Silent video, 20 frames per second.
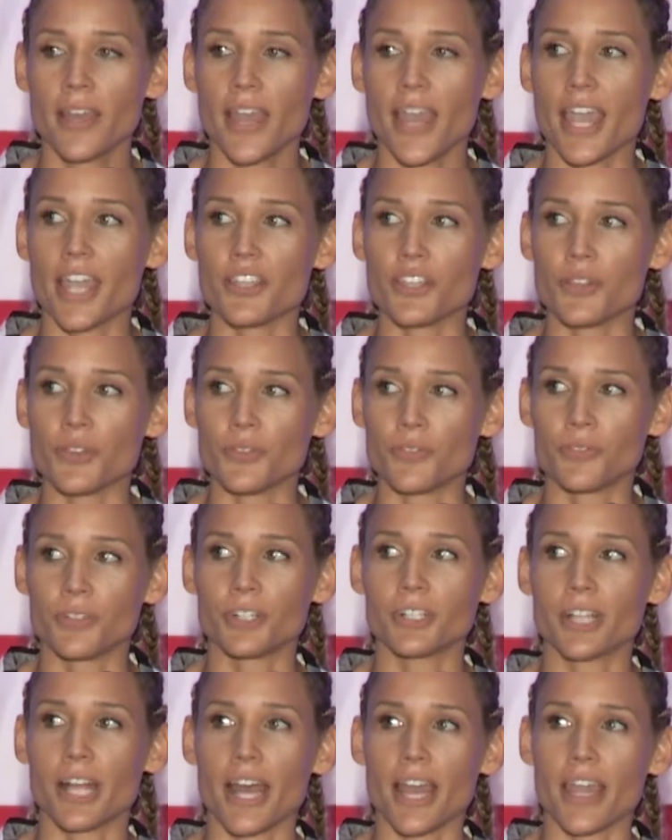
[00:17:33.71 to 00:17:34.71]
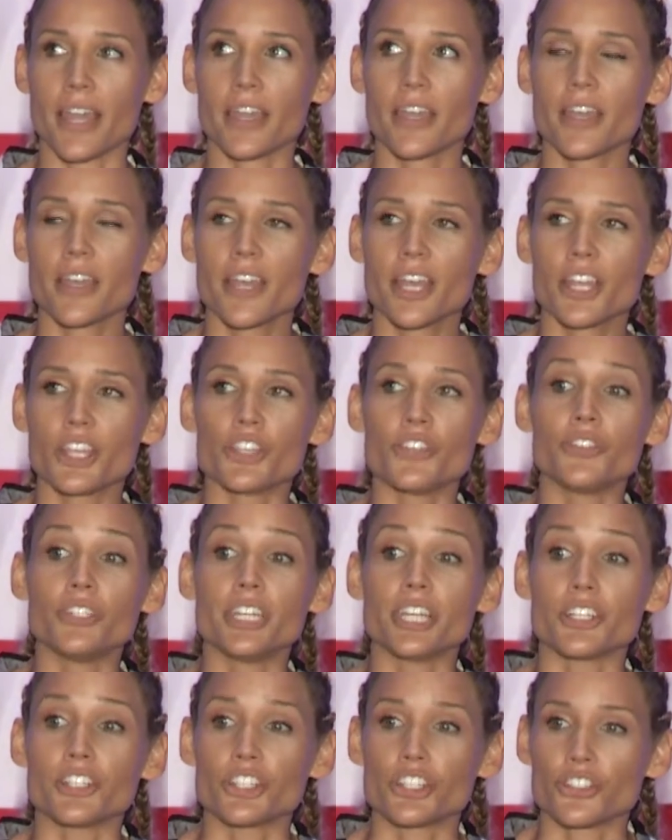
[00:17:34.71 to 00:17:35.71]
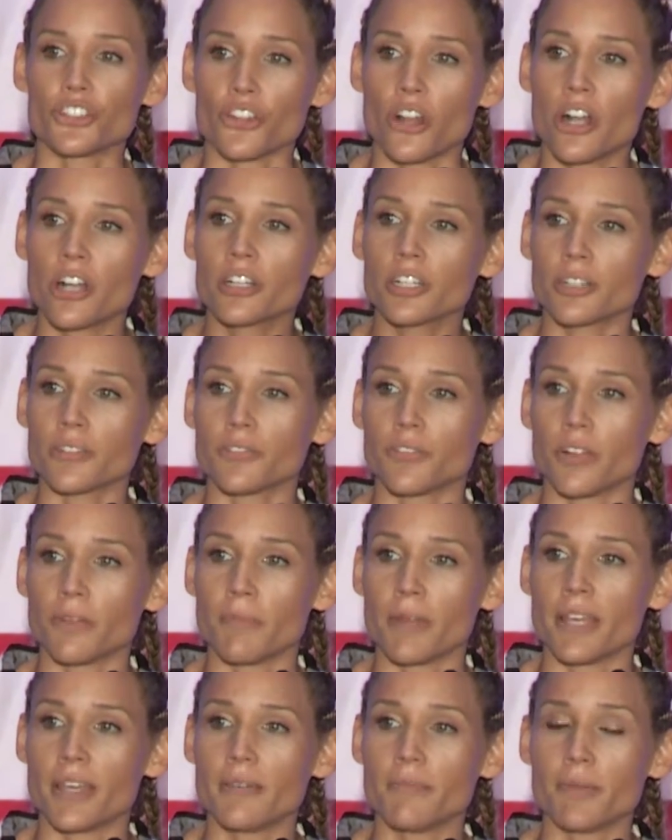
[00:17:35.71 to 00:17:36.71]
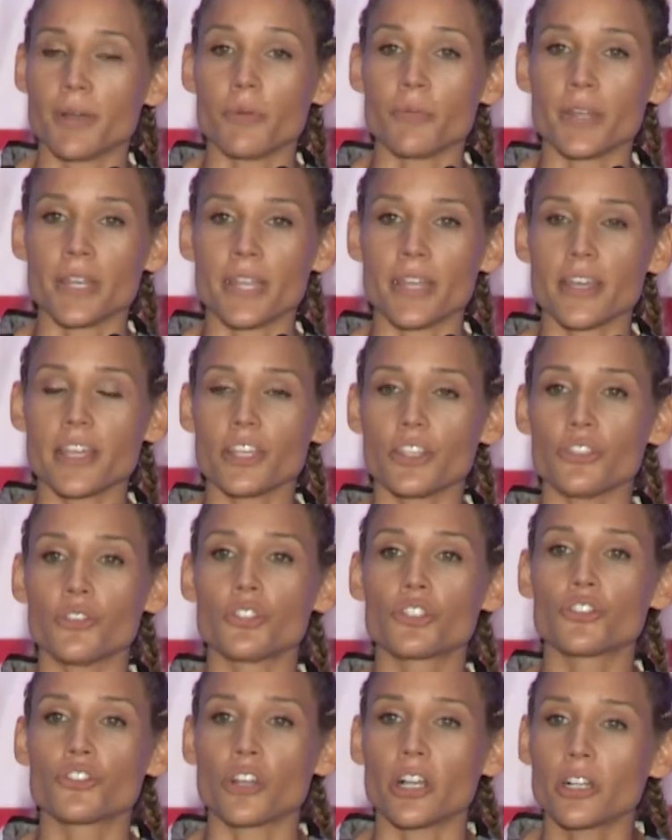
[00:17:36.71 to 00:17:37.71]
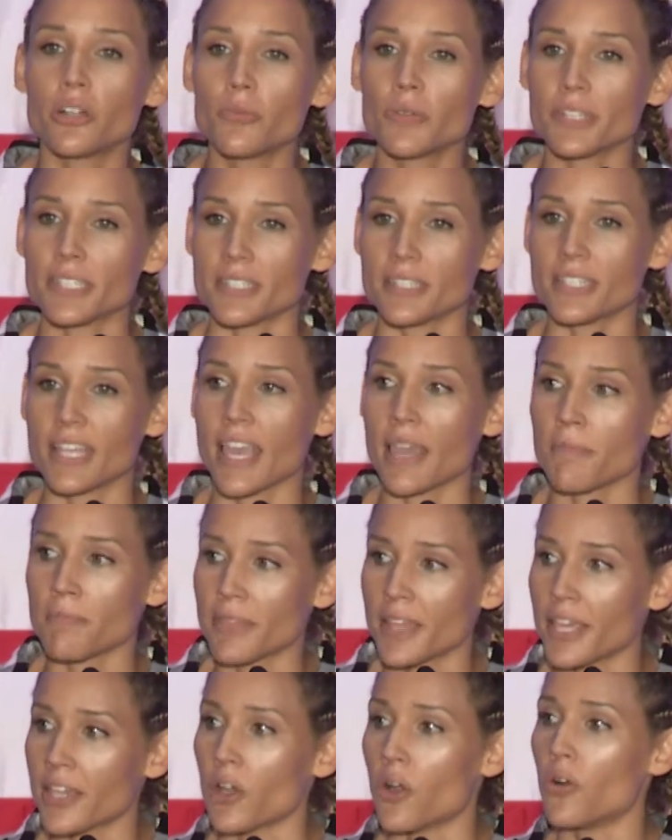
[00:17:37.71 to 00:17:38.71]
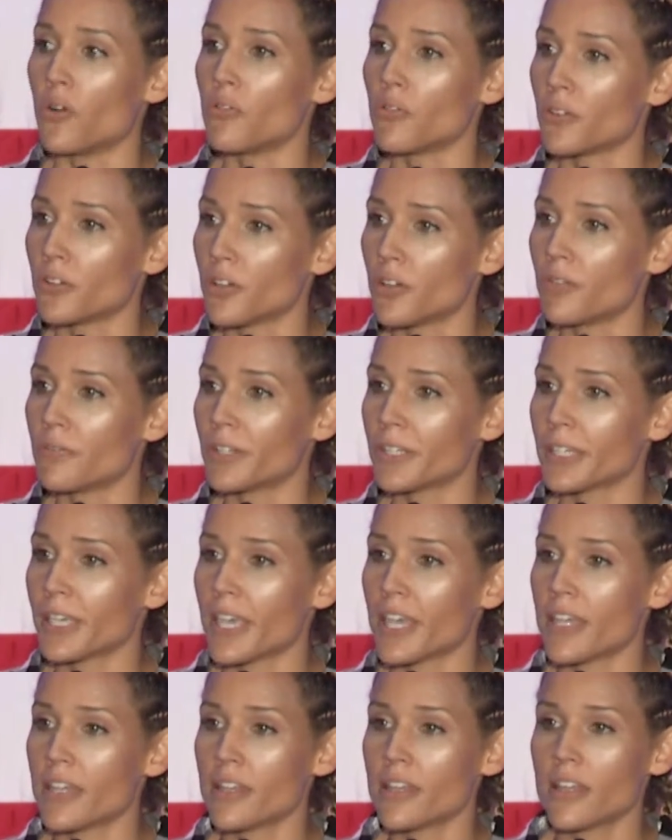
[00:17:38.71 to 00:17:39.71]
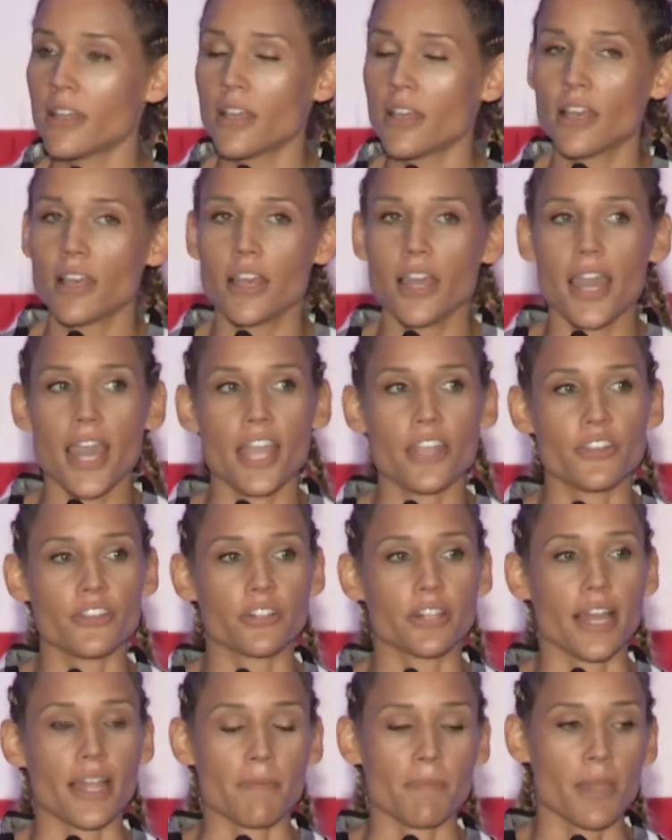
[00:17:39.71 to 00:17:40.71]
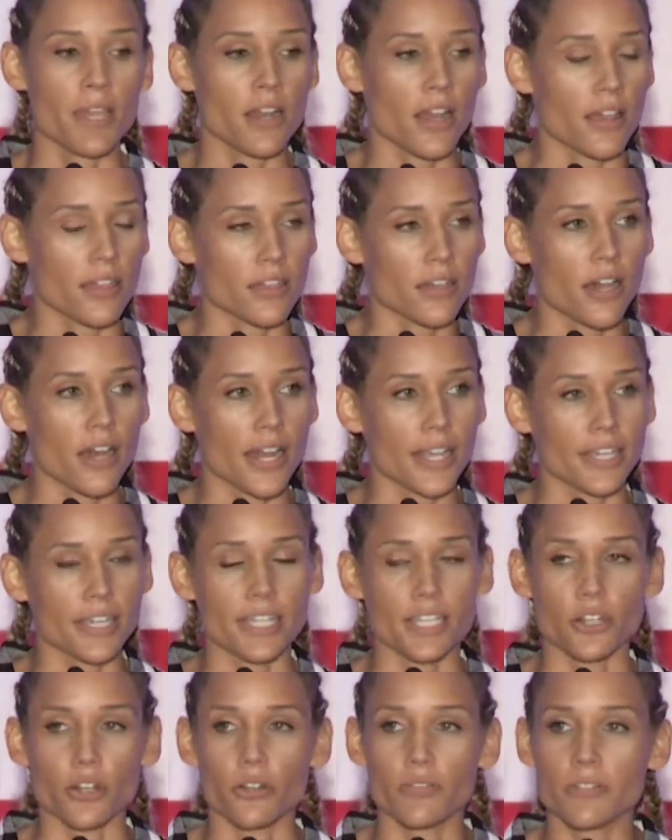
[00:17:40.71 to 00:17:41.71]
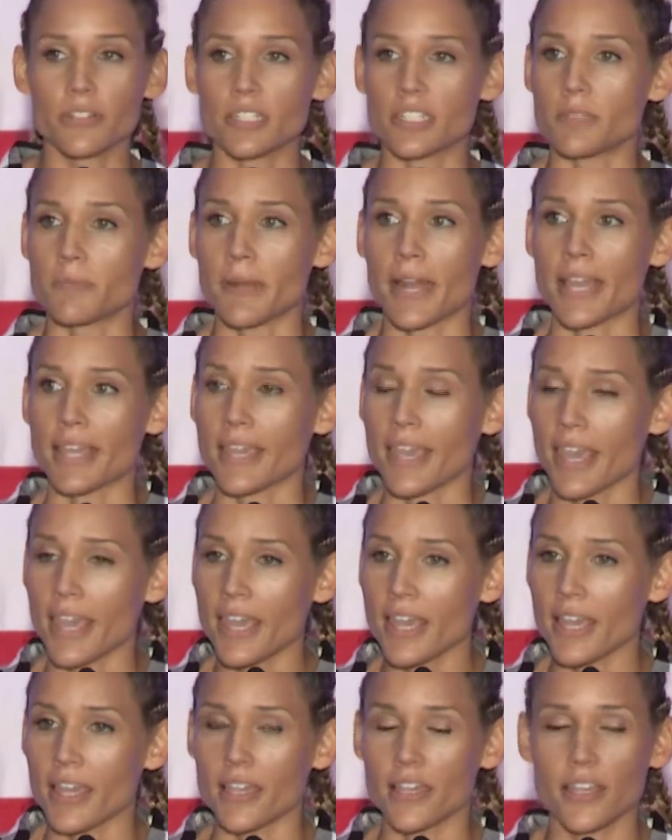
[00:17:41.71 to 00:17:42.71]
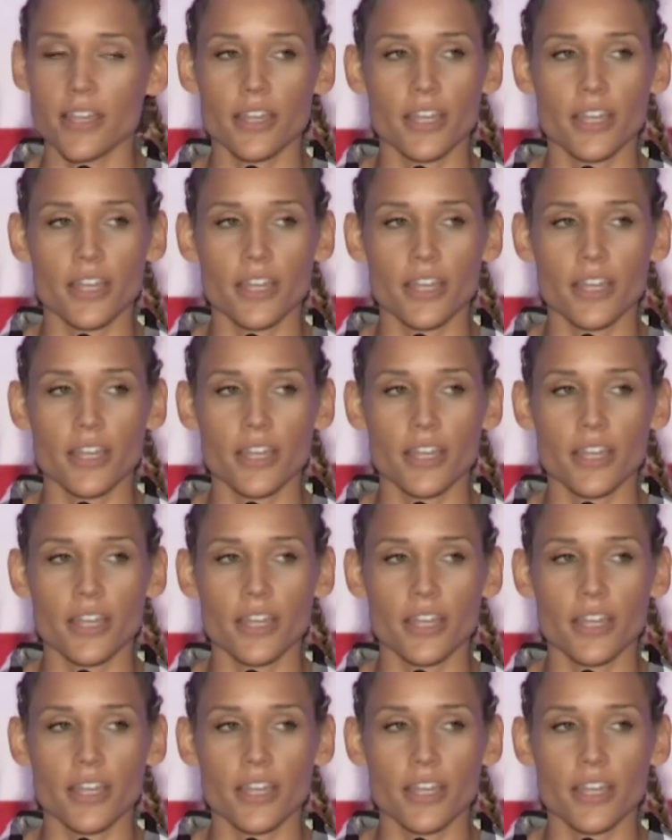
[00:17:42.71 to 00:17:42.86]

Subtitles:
And you feel like you'd get stronger from it. But when you struggle with the same thing over and over again, and you're like, man, I thought I could get over this, but I can't.